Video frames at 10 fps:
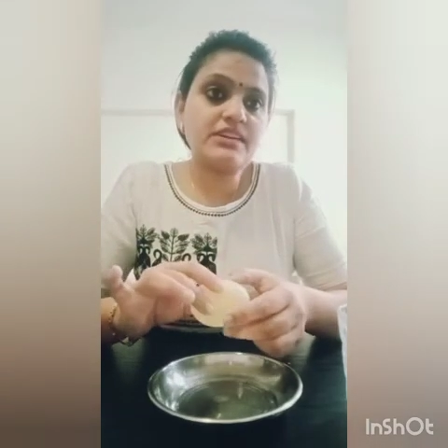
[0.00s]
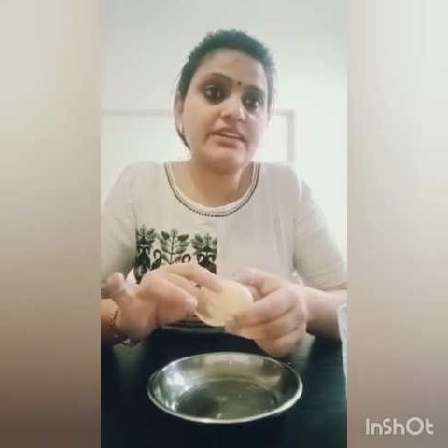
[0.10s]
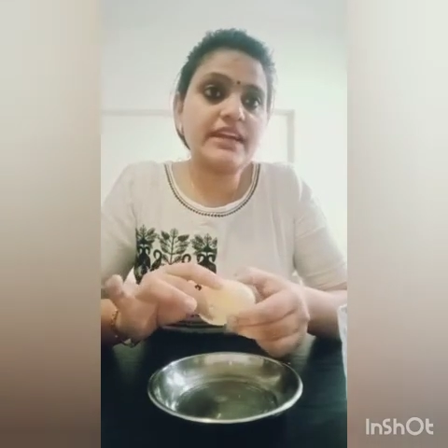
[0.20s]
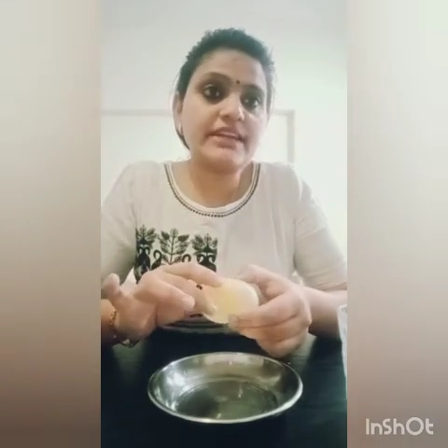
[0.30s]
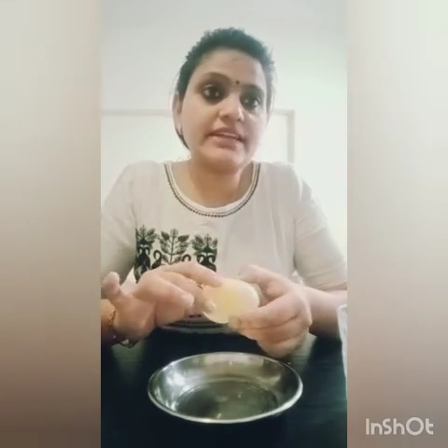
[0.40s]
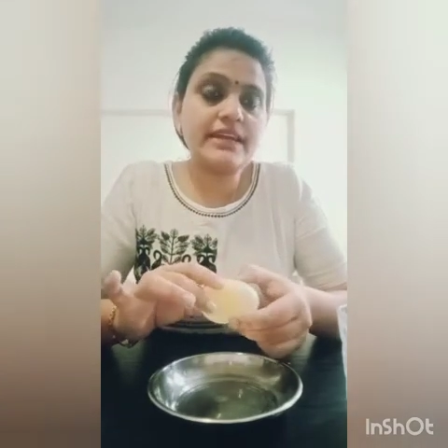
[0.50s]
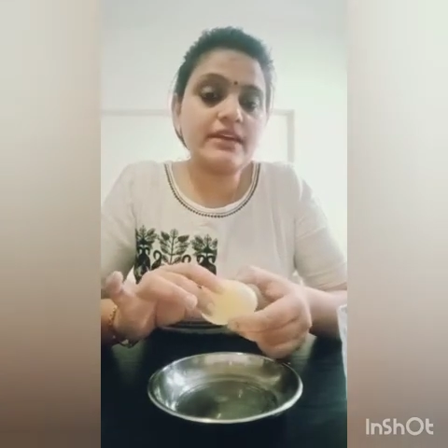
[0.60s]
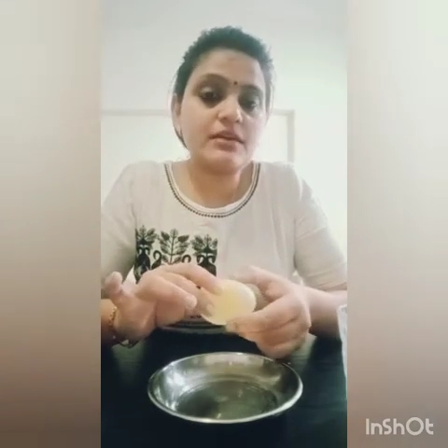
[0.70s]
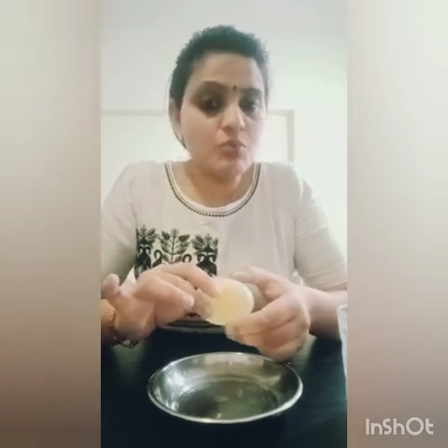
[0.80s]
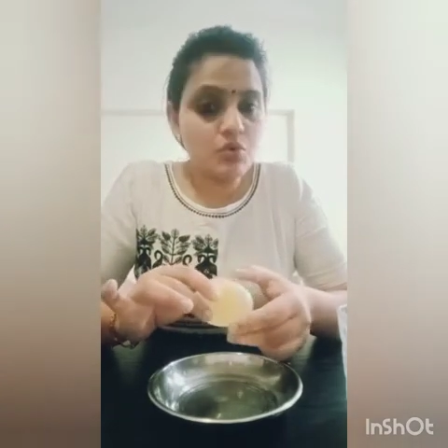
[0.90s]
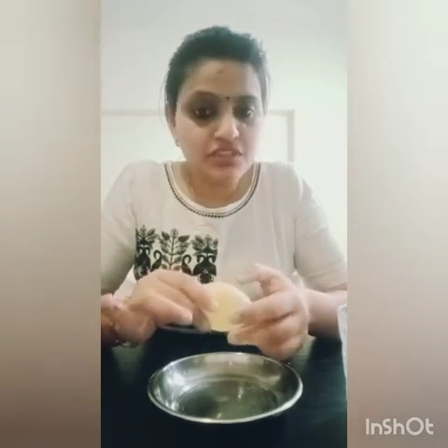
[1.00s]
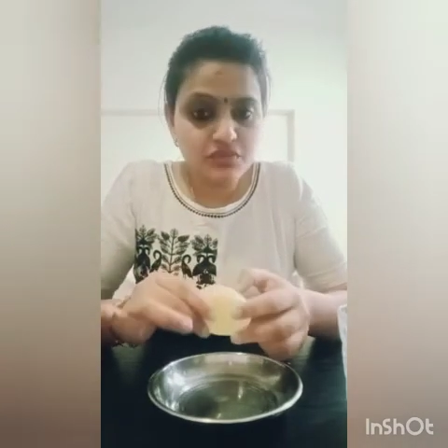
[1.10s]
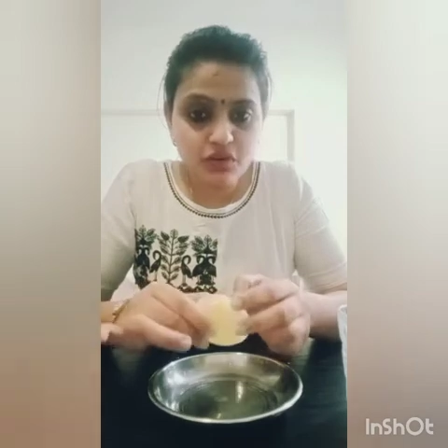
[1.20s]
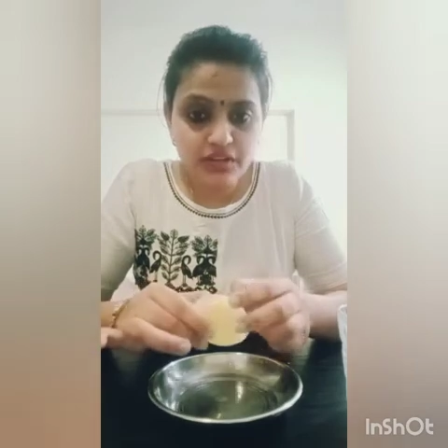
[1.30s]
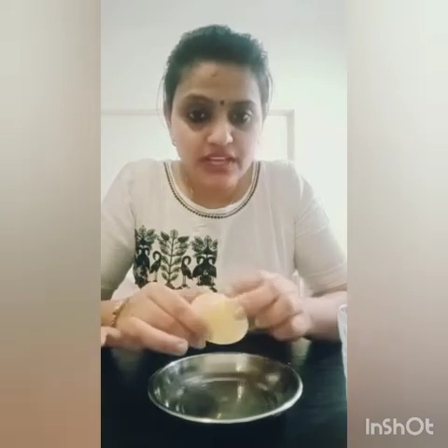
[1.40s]
it can take more
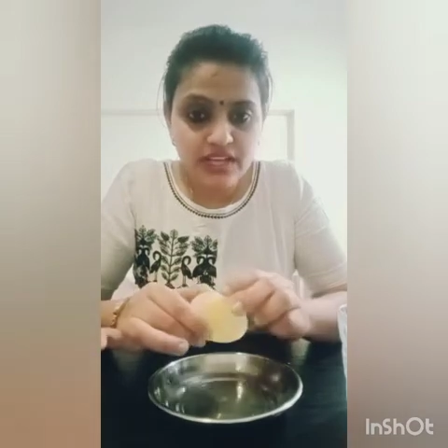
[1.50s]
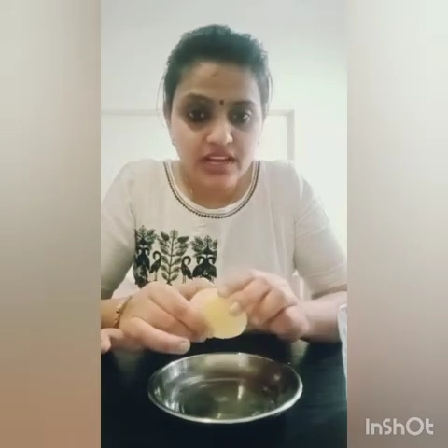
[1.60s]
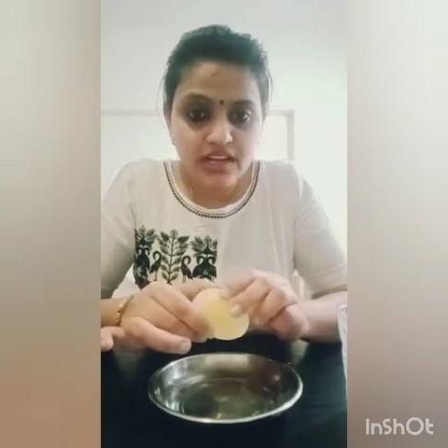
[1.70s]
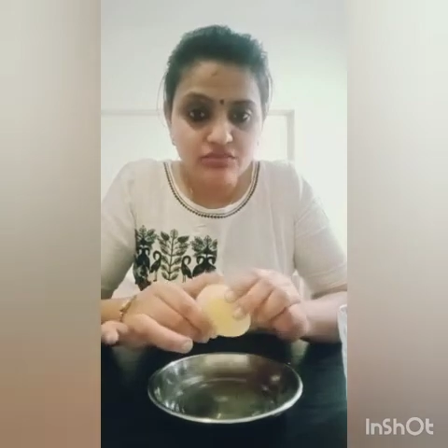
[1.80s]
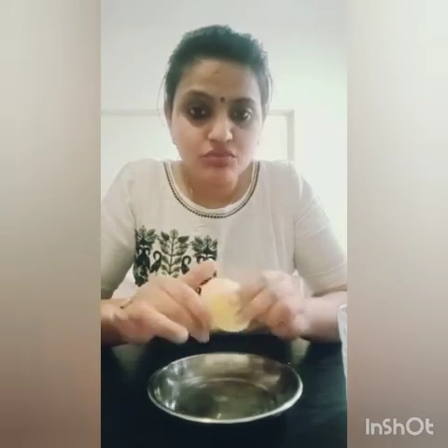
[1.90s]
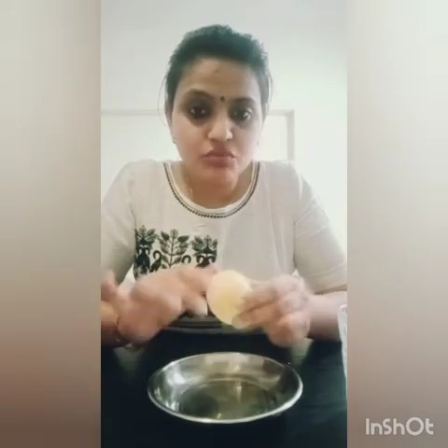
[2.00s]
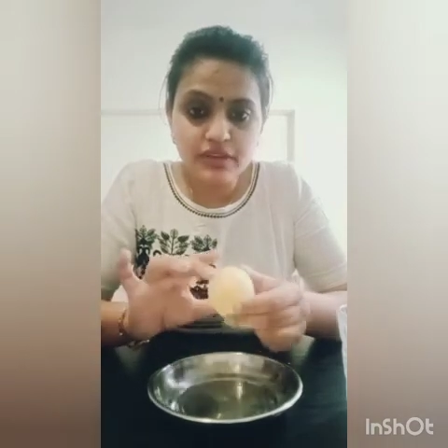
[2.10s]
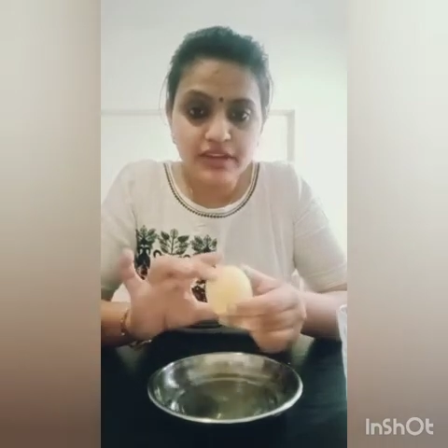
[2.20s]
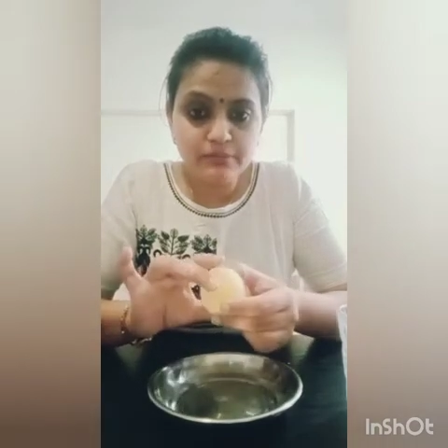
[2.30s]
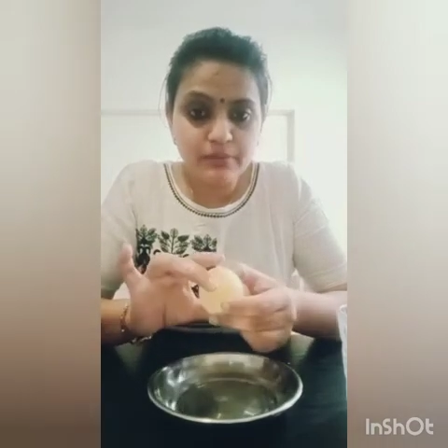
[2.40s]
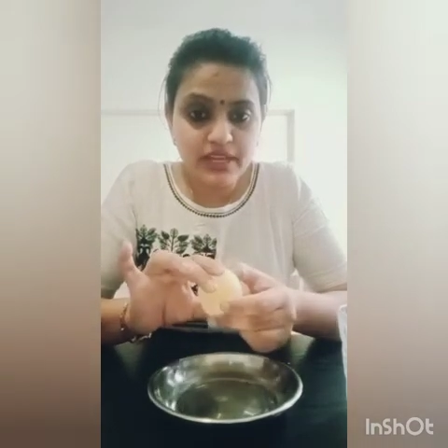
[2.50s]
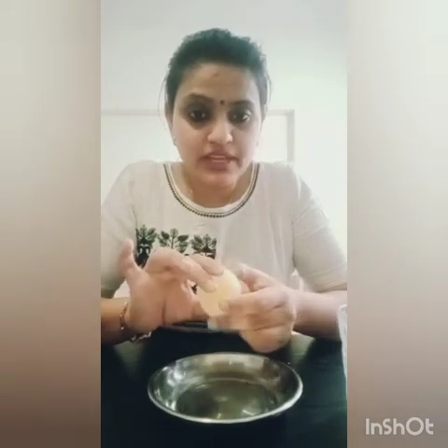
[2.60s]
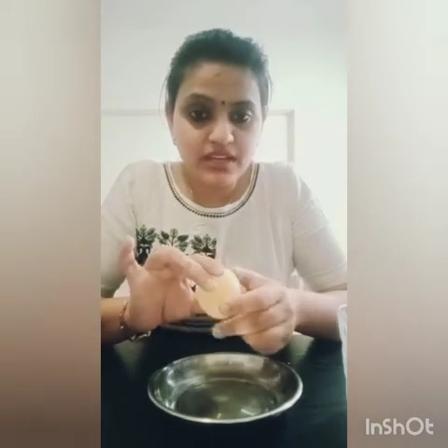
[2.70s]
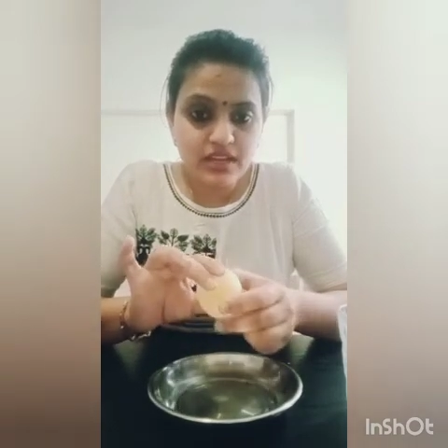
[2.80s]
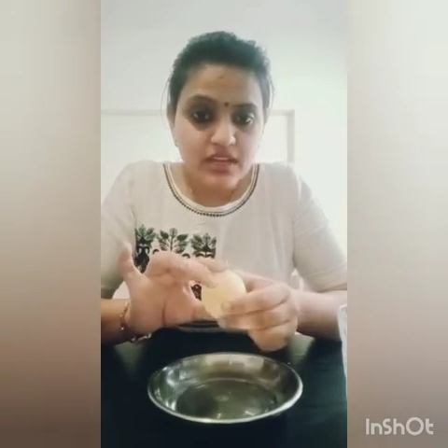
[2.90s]
than 48 hours, so don't get
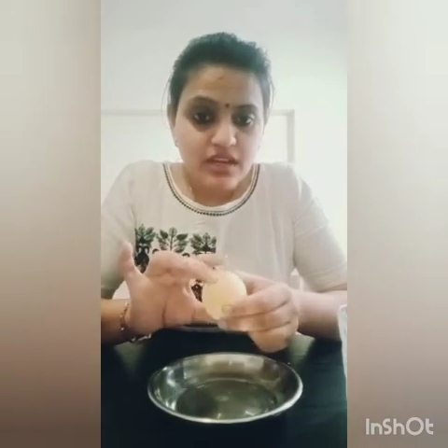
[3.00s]
panic.